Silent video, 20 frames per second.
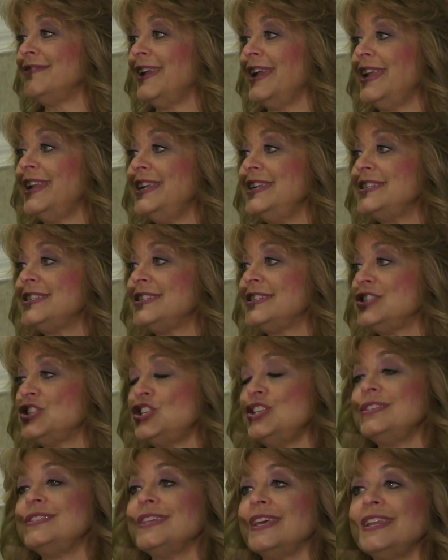And
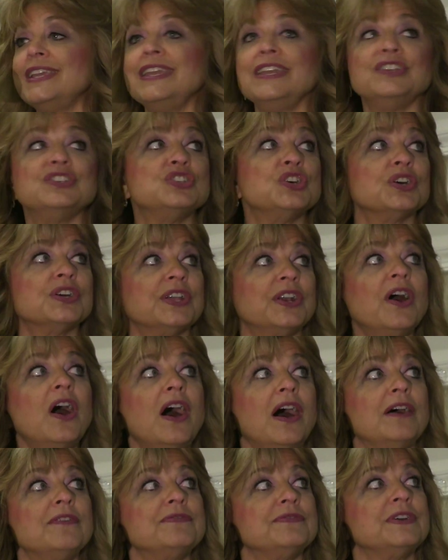she said he took it
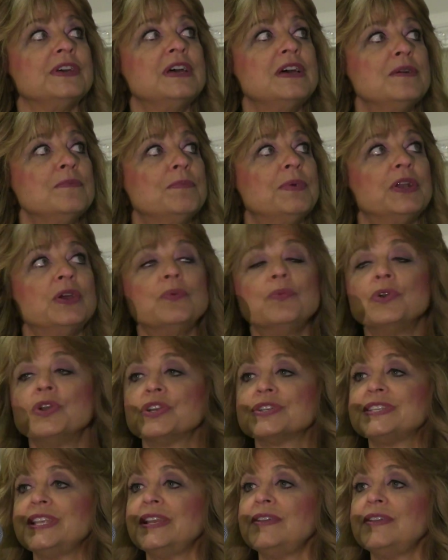off, but it works.